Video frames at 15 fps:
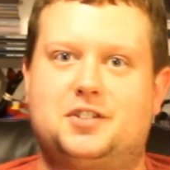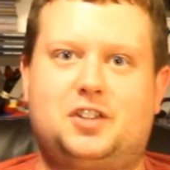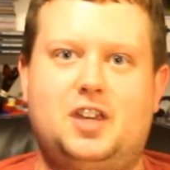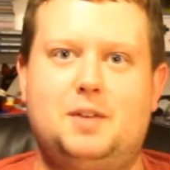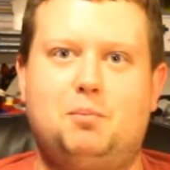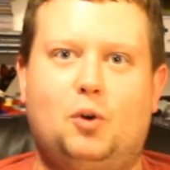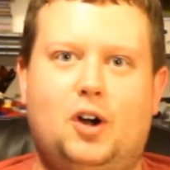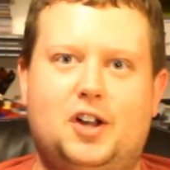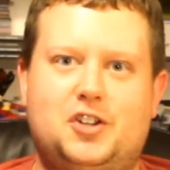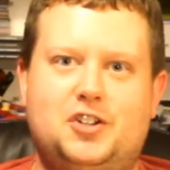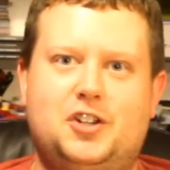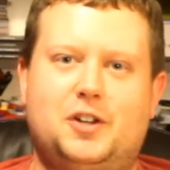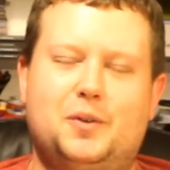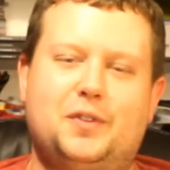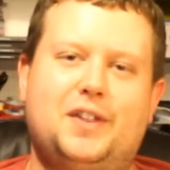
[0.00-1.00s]
so keep
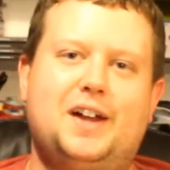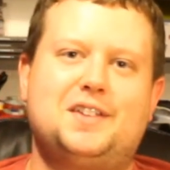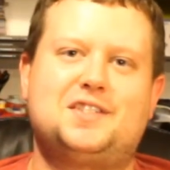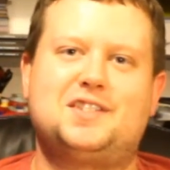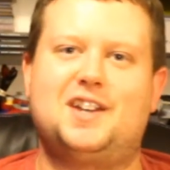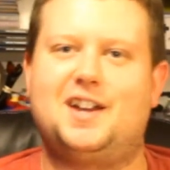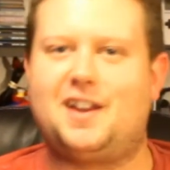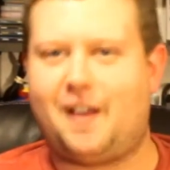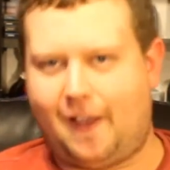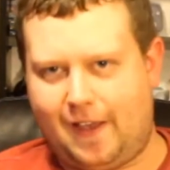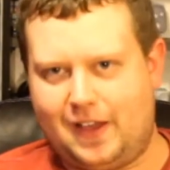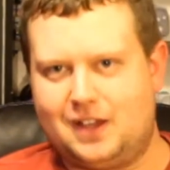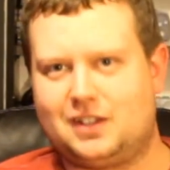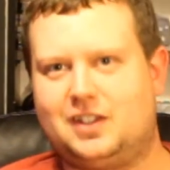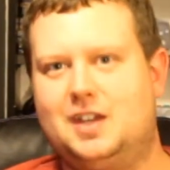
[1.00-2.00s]
watching, and with that said,
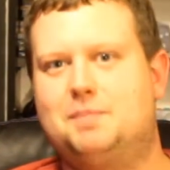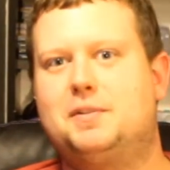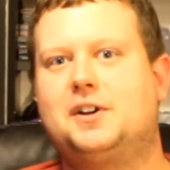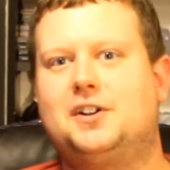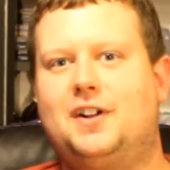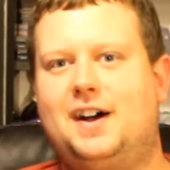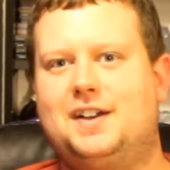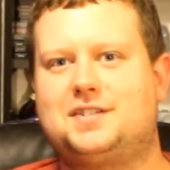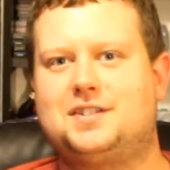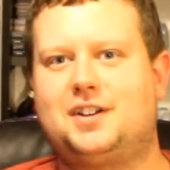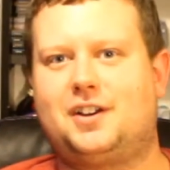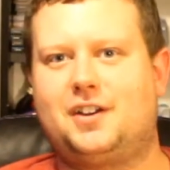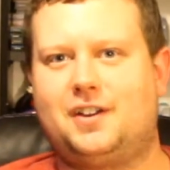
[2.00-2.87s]
keep it classic.